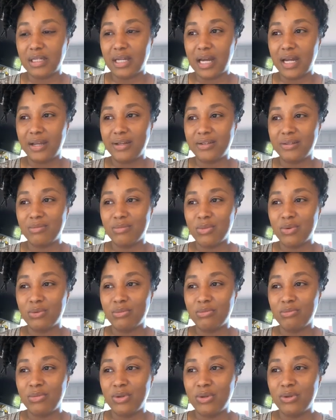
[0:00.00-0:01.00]
Lions,
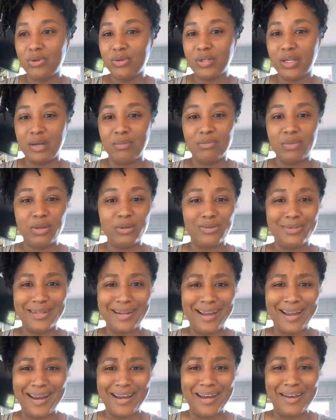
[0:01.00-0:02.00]
Mules, and Boots.
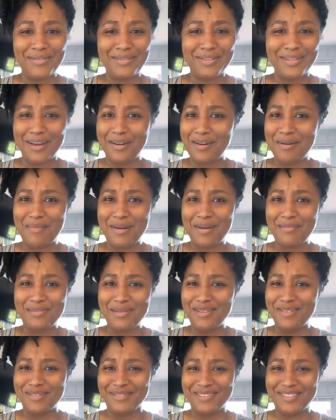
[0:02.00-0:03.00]
And I ain't never talk about
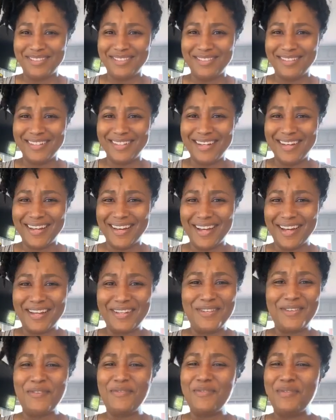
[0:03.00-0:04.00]
boots.
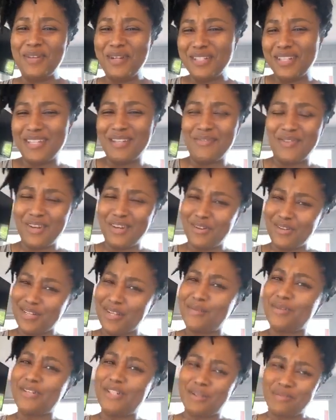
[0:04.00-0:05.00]
And so if you looked at the video,
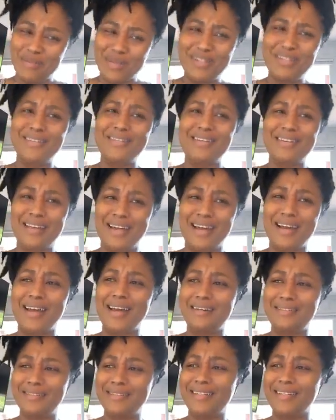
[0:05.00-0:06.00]
say, well, she mentioned the
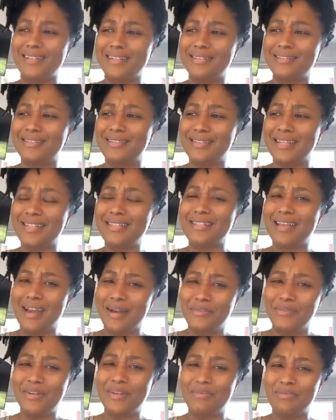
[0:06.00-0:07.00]
lion, because that's the
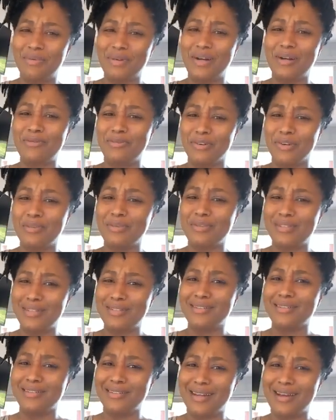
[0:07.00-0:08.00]
African proverb,
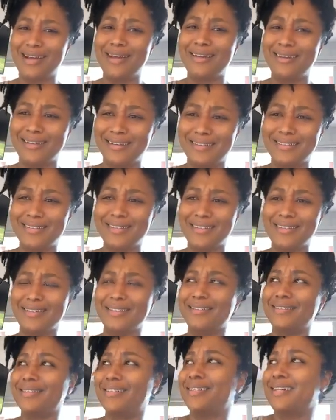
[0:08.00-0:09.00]
until the lion
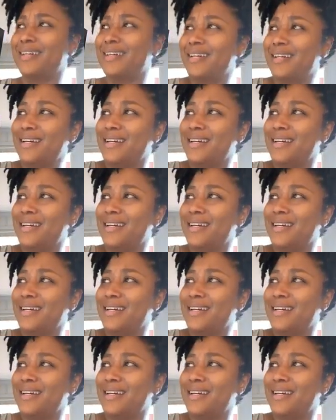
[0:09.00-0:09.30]
tells